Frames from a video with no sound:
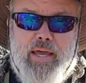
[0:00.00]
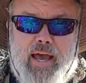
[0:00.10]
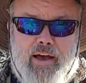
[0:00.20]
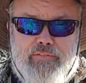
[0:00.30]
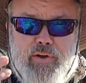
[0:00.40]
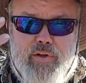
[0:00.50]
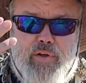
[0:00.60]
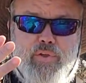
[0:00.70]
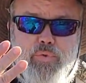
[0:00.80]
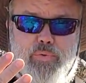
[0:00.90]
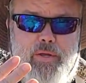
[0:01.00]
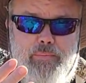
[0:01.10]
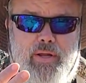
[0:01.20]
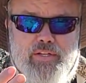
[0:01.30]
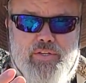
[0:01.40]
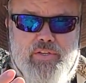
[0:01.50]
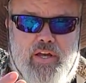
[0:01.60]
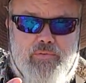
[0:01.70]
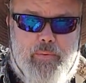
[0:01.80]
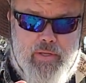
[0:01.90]
have 3 branches of
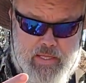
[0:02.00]
government,